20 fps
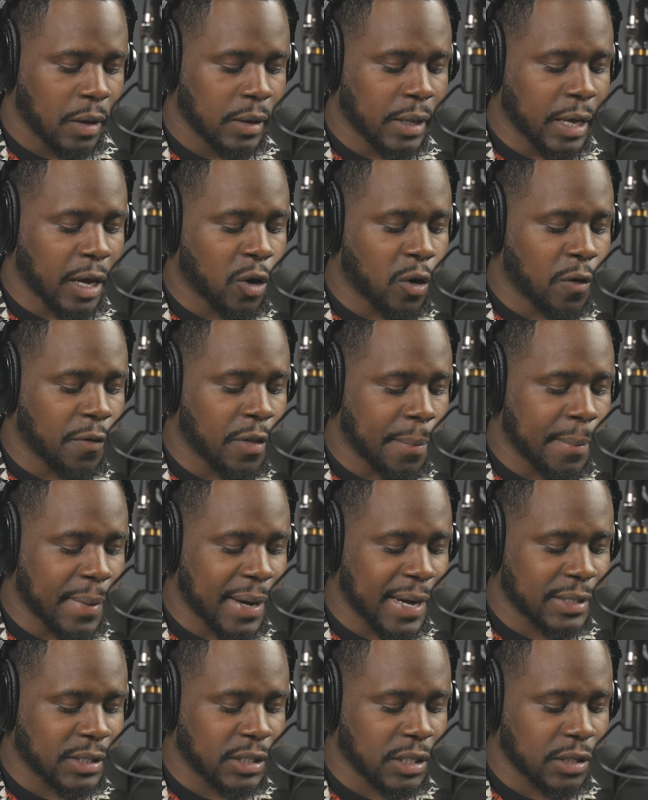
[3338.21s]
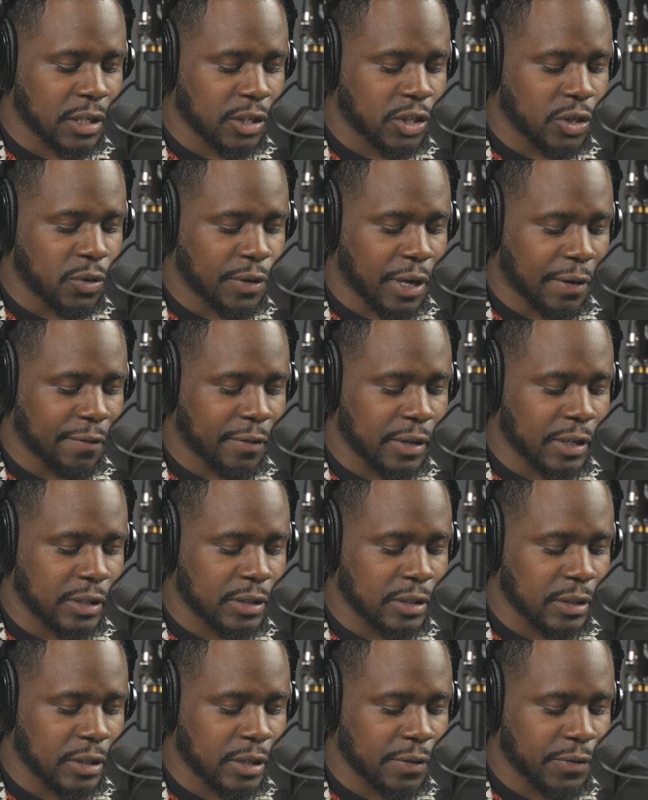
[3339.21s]
Let go of the mindset that you never need
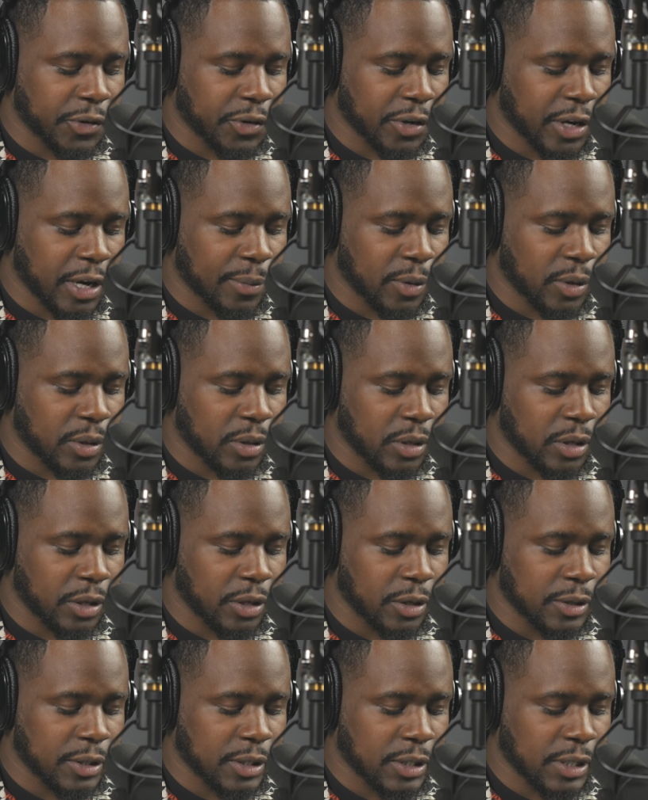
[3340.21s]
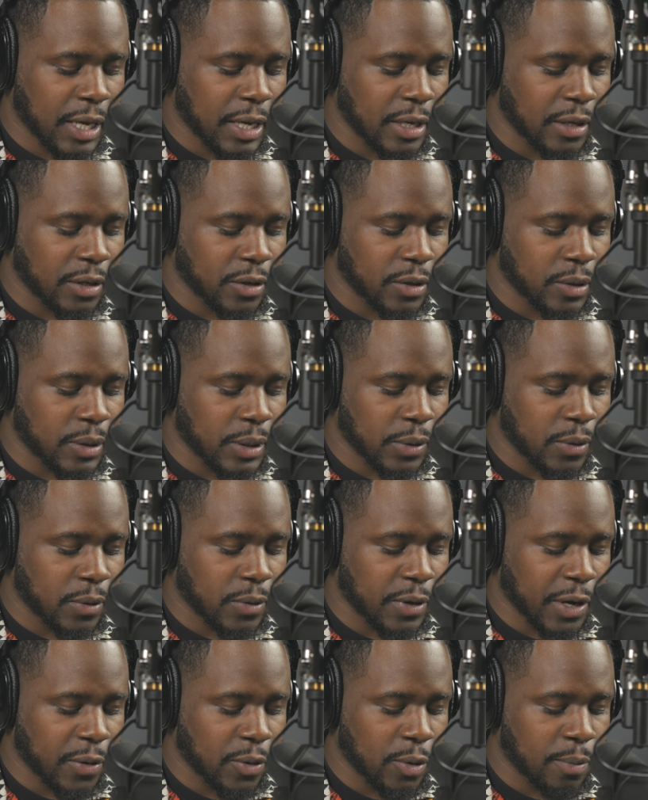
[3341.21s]
to leave your neighborhood, your state, your little
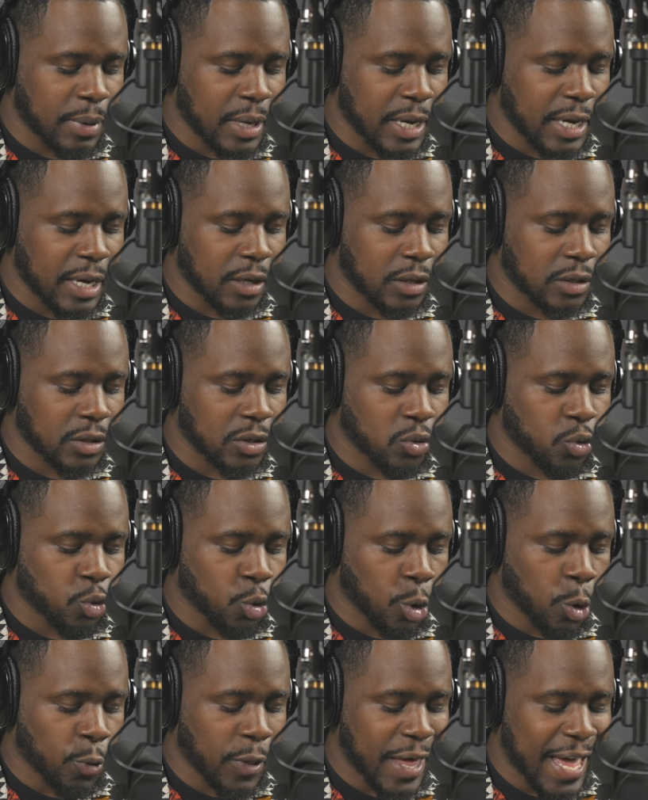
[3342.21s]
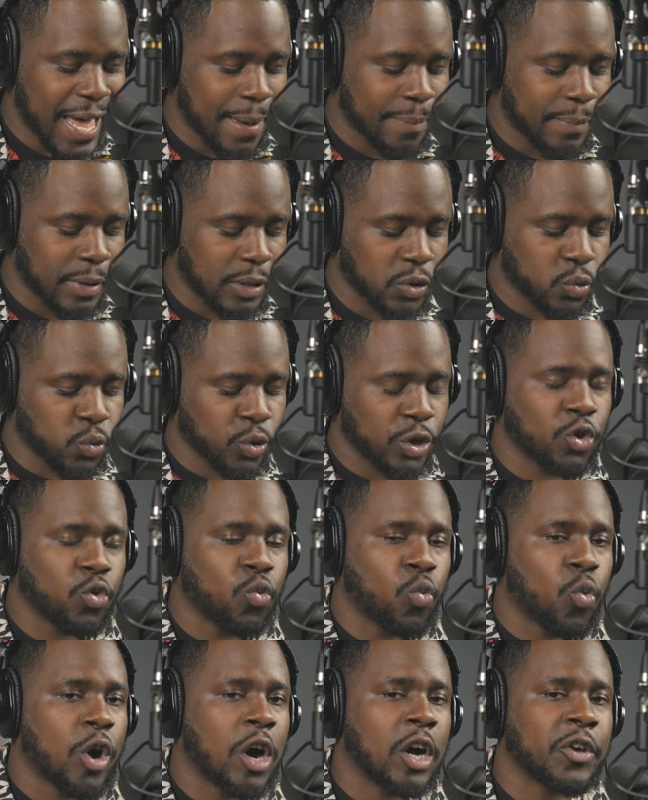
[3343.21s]
narrow box. Growth happens when you
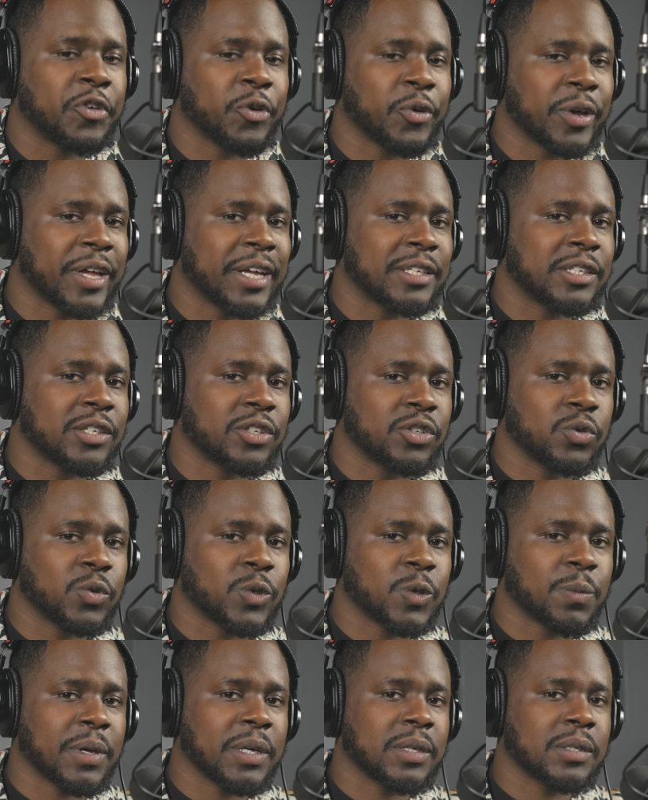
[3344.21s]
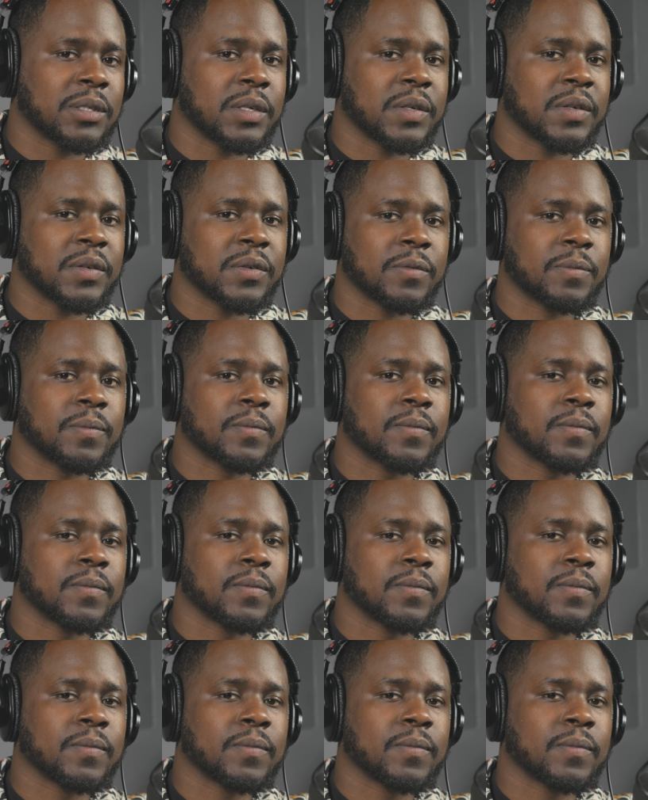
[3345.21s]
wander into new spaces.